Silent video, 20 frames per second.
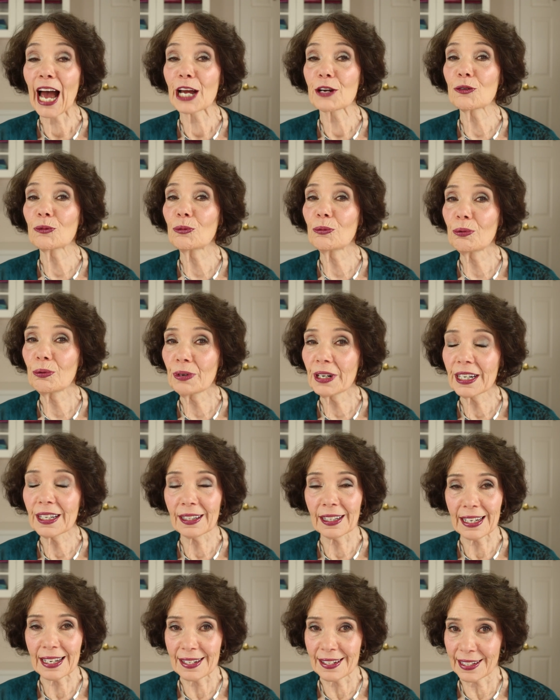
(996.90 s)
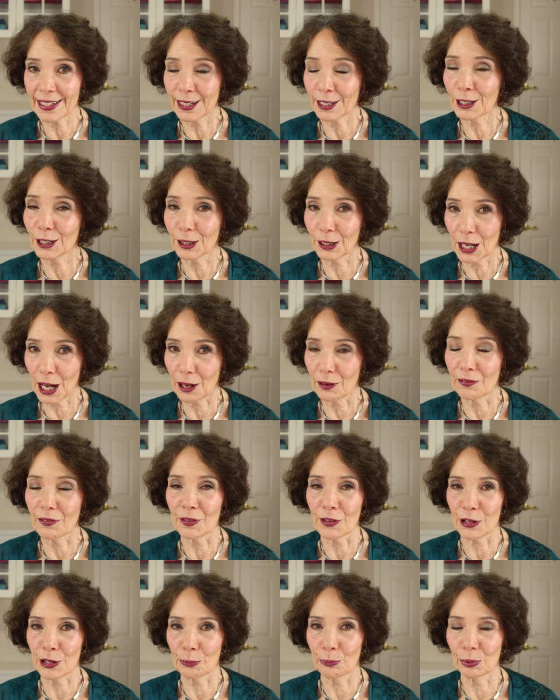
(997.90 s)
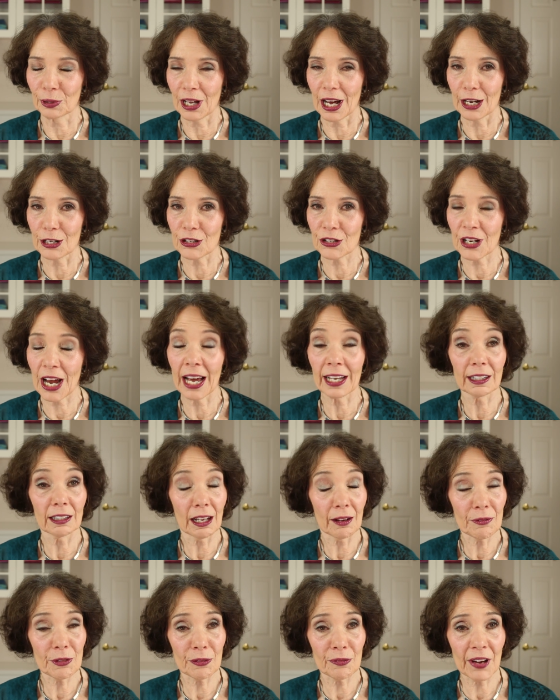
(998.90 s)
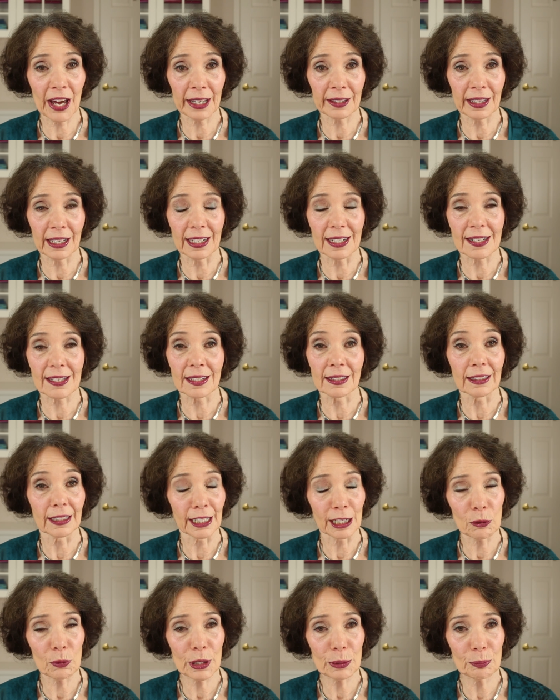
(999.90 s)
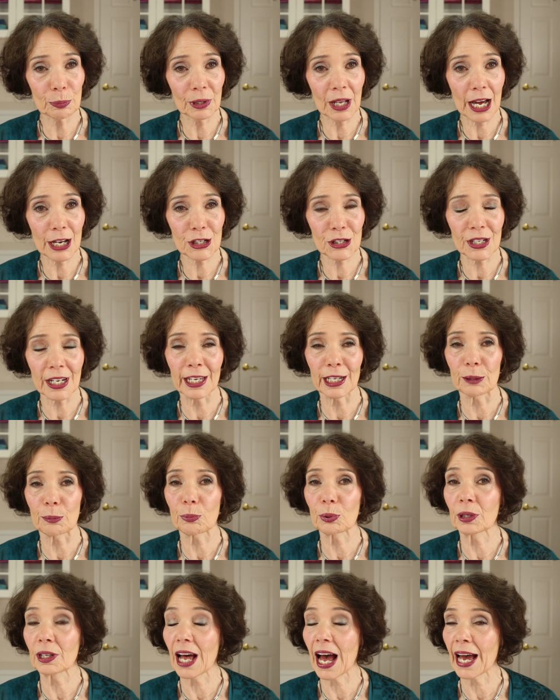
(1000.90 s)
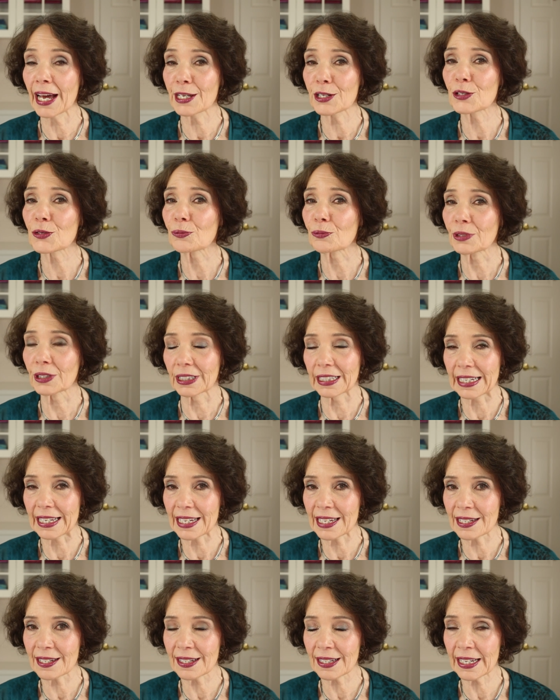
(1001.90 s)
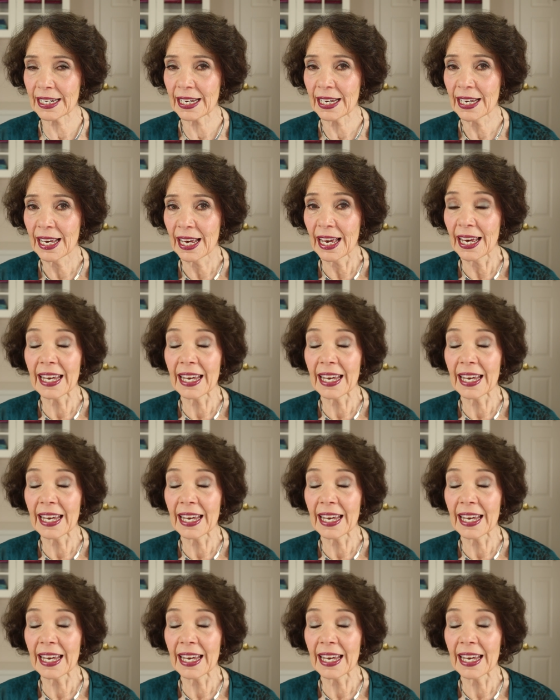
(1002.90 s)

I really did love the blush. I love the fact that it's a liquid blush. It applies really easily.